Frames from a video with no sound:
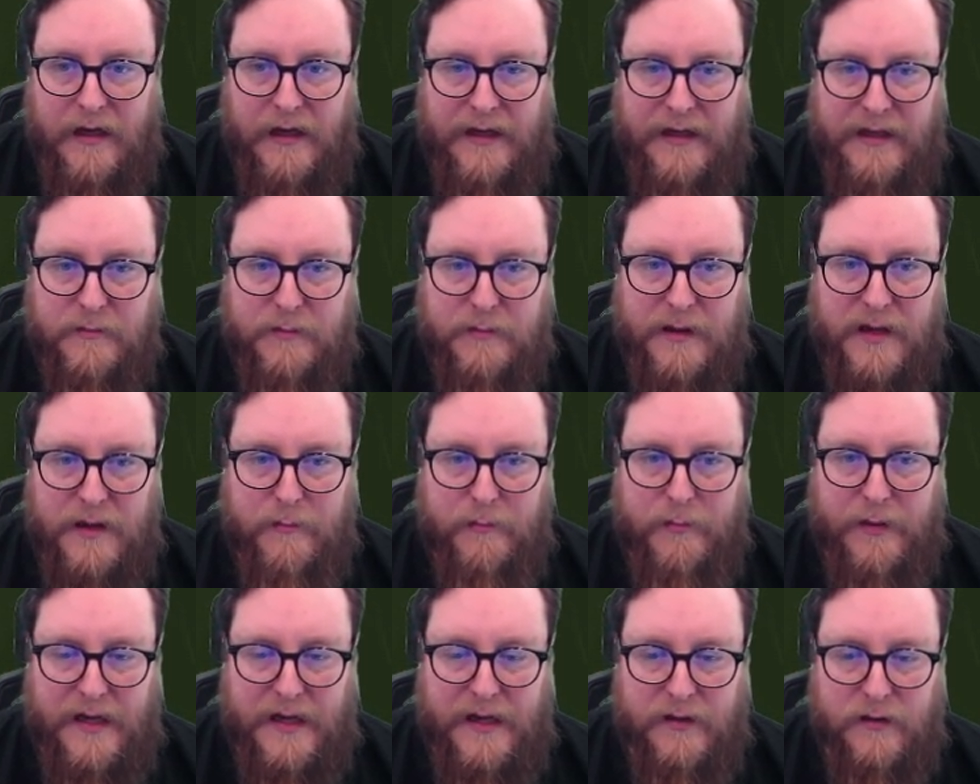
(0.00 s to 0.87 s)
He's
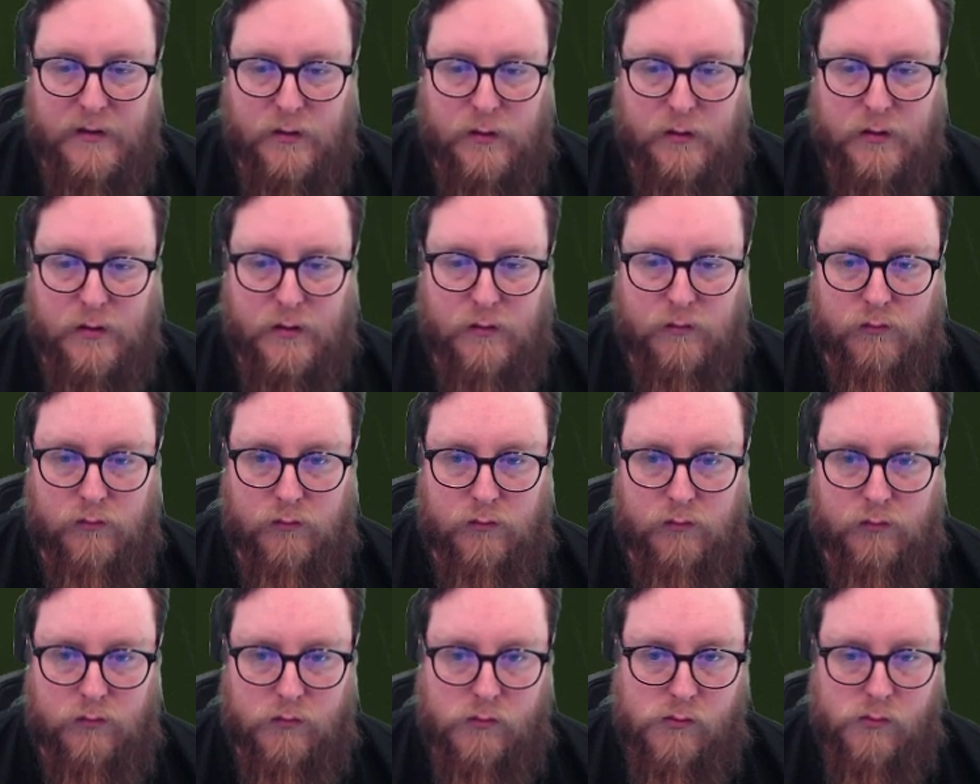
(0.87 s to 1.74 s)
playing bad on
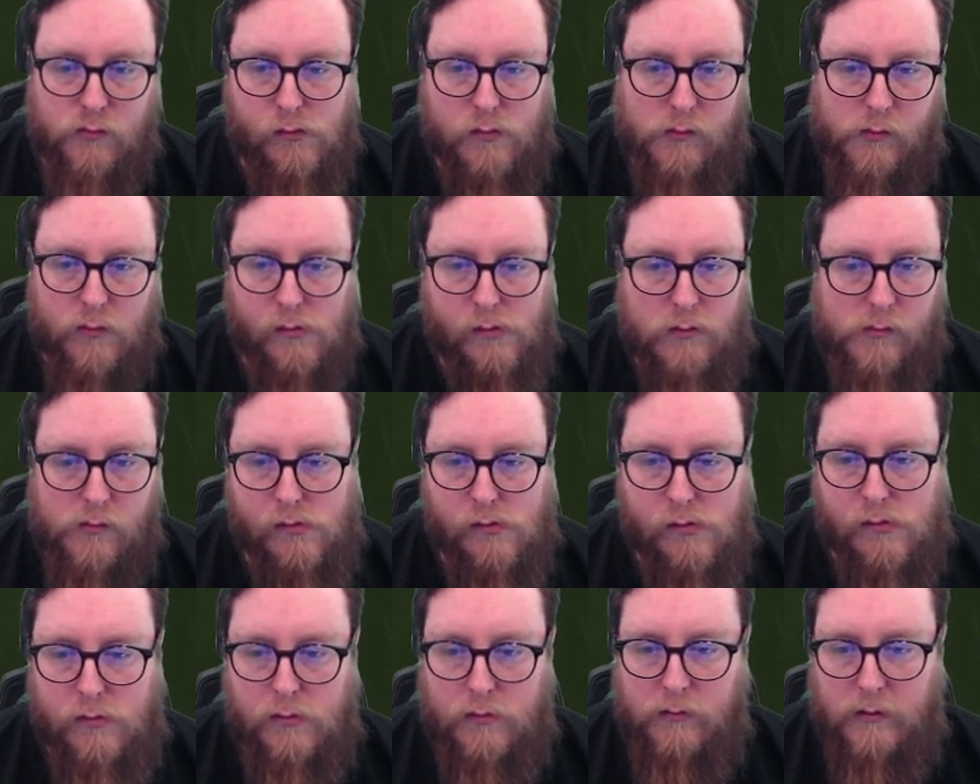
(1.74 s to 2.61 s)

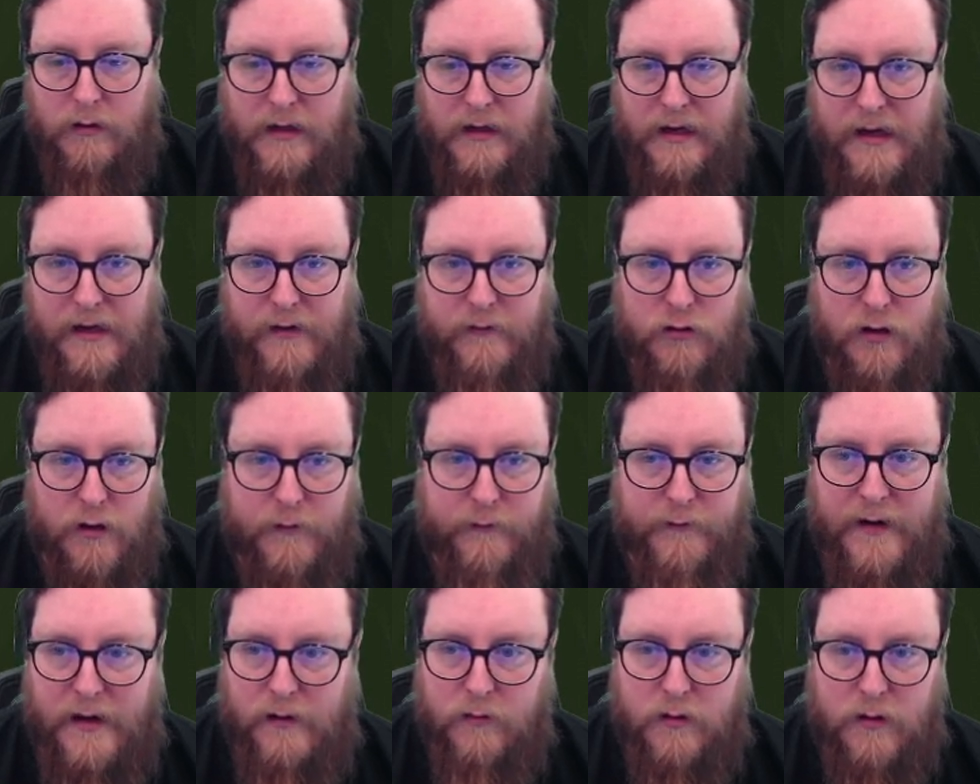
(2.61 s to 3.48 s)
the... Okay, let's try
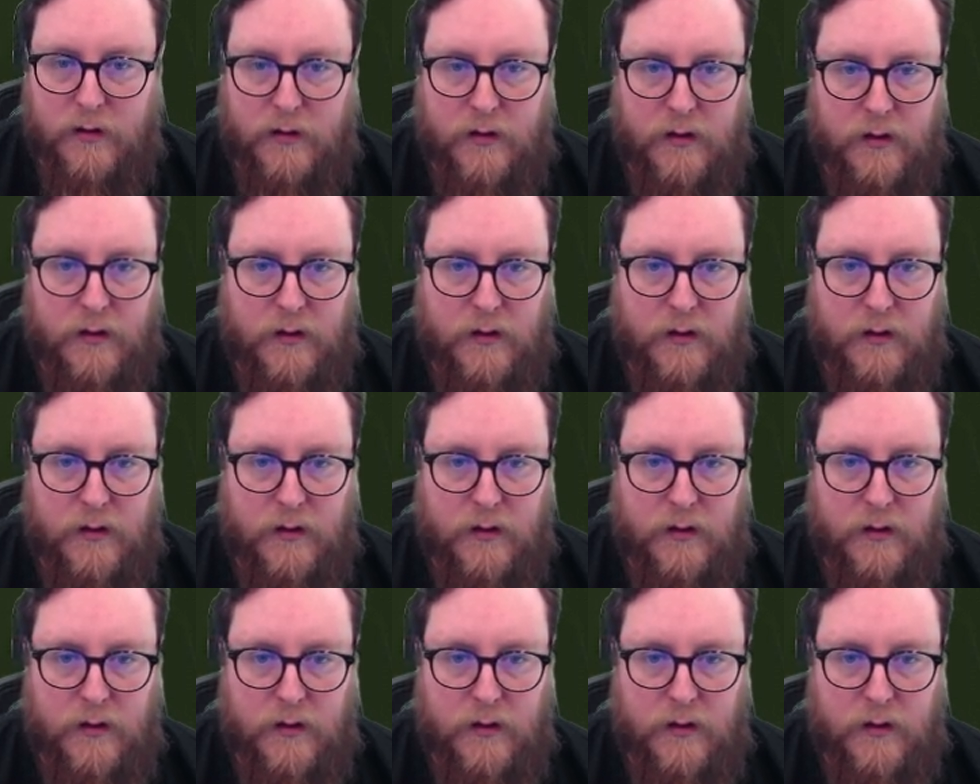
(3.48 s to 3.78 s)
Falk.